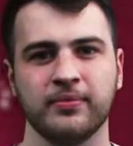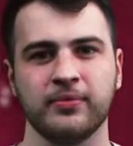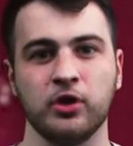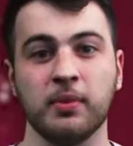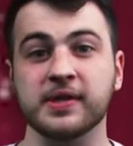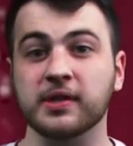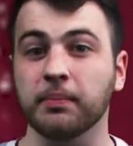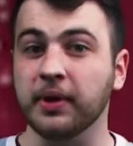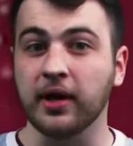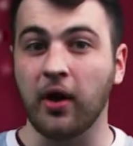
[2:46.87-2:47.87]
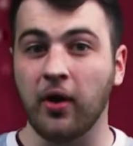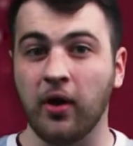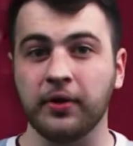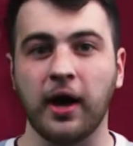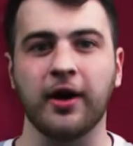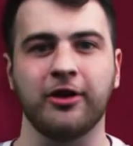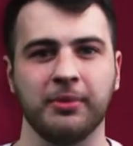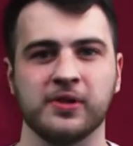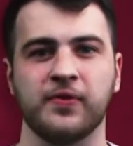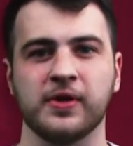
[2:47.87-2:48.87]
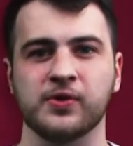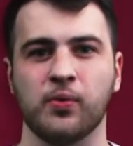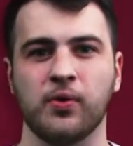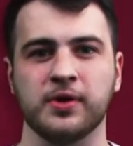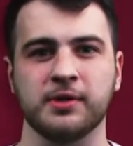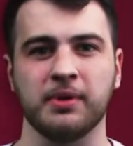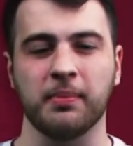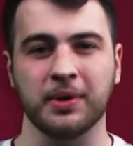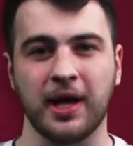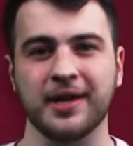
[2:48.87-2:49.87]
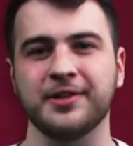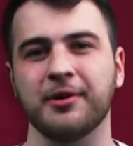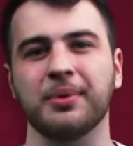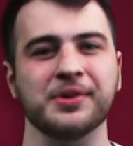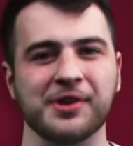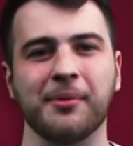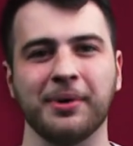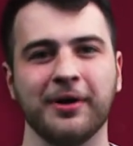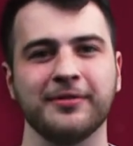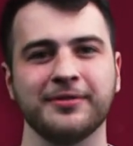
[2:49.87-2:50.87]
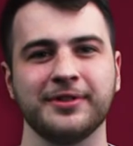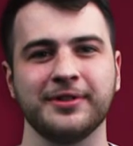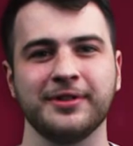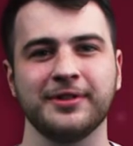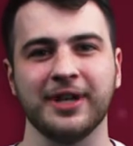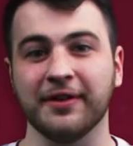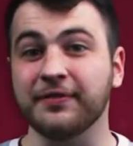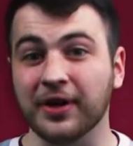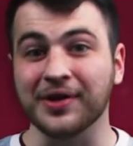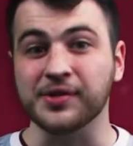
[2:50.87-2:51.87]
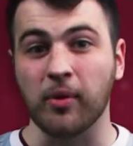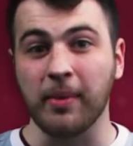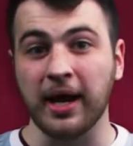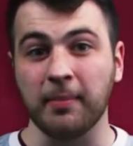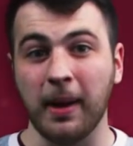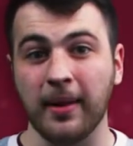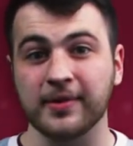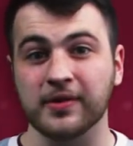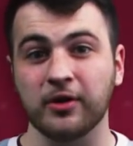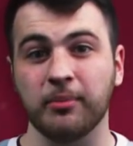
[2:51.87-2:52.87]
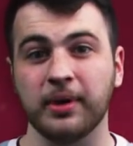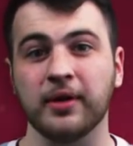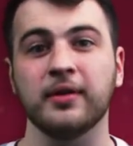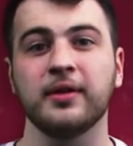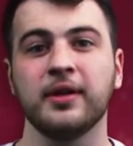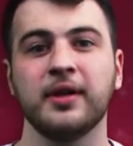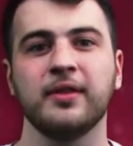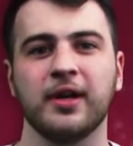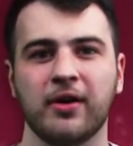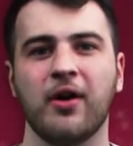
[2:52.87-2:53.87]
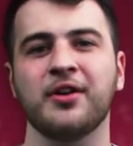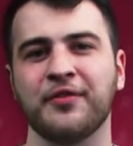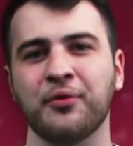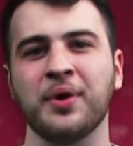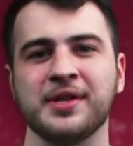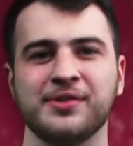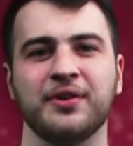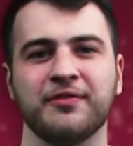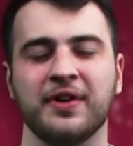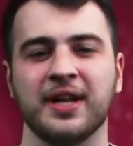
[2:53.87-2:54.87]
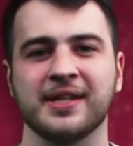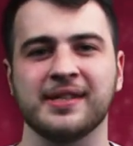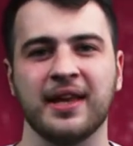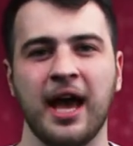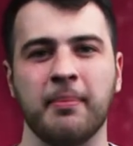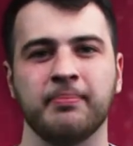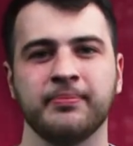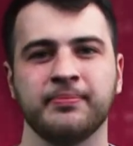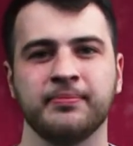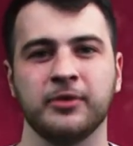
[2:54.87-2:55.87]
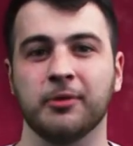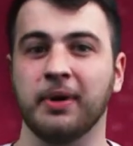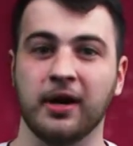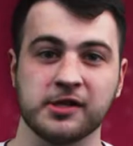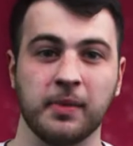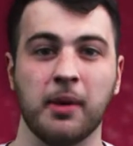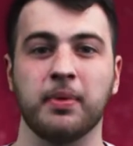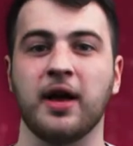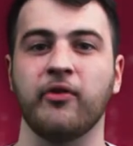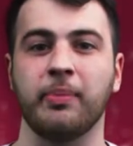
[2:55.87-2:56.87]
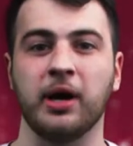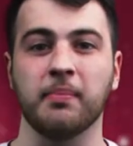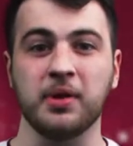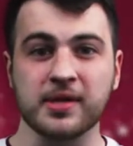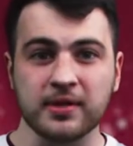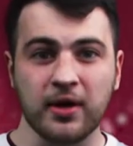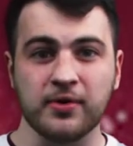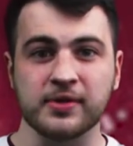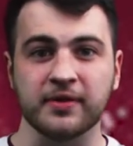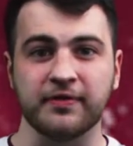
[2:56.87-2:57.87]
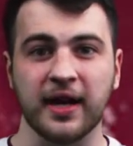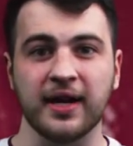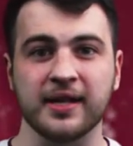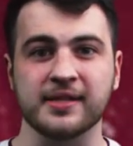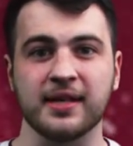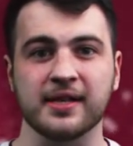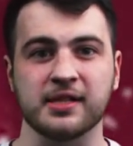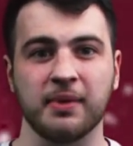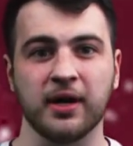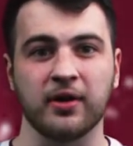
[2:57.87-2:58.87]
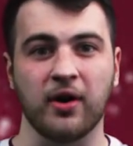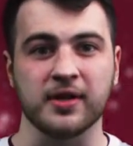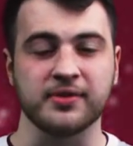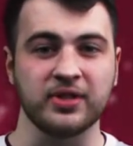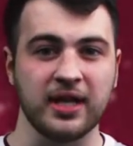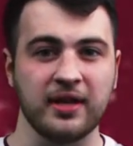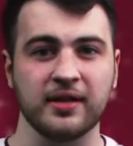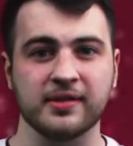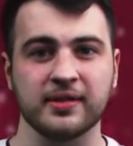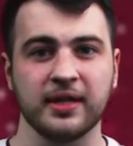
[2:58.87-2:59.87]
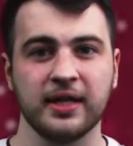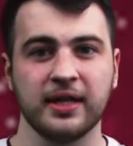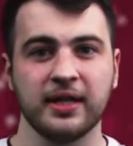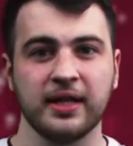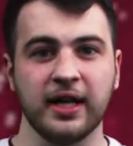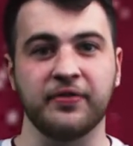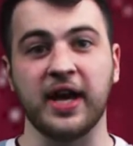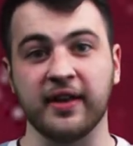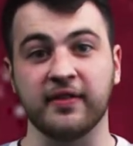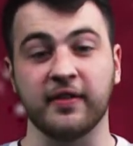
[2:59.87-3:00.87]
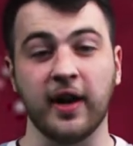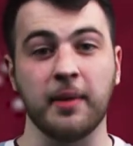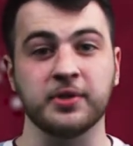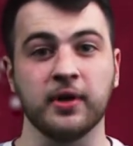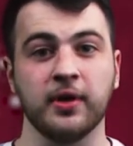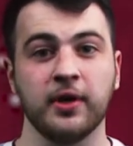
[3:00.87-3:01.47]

You must complete all documents for this award to be applied to your Bursar bill. If there is a remaining balance on your bill, there are different ways you can finance the gap. Your parents may apply for Parent Plus loans to finance the estimated cost of attendance. If that isn't an option,